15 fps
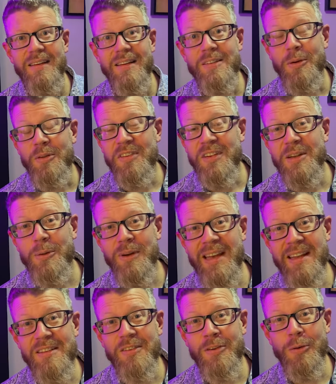So I'll see you
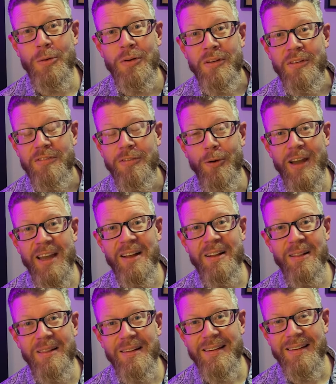again soon for
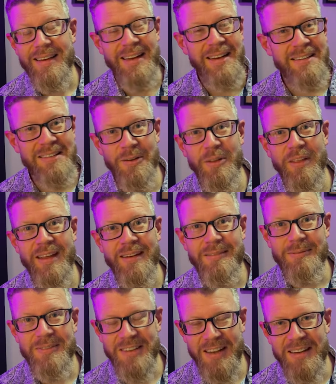L, and until
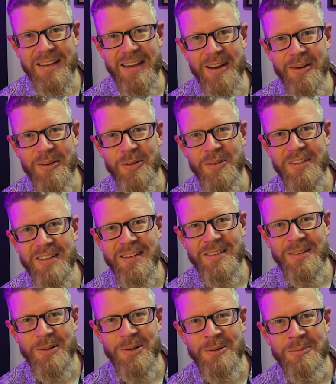then, take care and I'll see you soon.